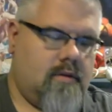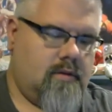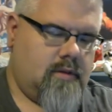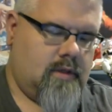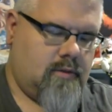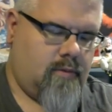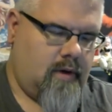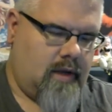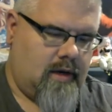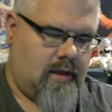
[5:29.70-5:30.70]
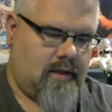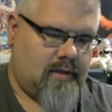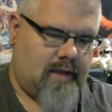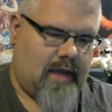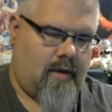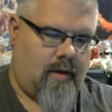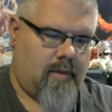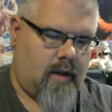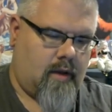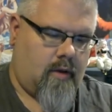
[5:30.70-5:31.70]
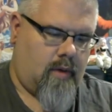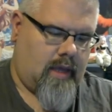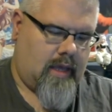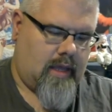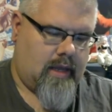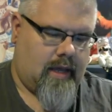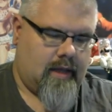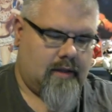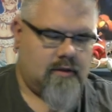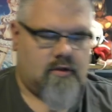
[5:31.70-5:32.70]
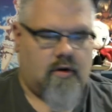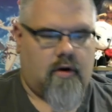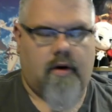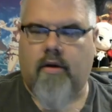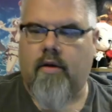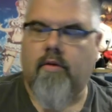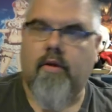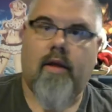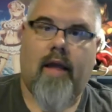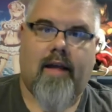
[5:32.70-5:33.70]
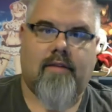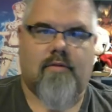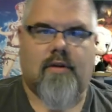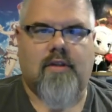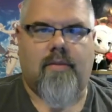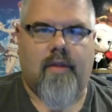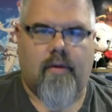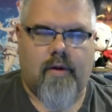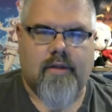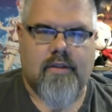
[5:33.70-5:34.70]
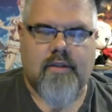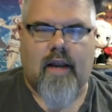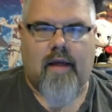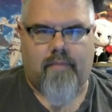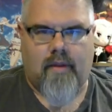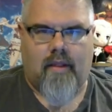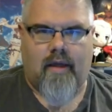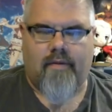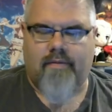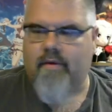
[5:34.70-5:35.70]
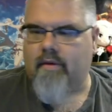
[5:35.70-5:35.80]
Since we're into this now, I'm going to go ahead and start answering some of the questions that I've been left.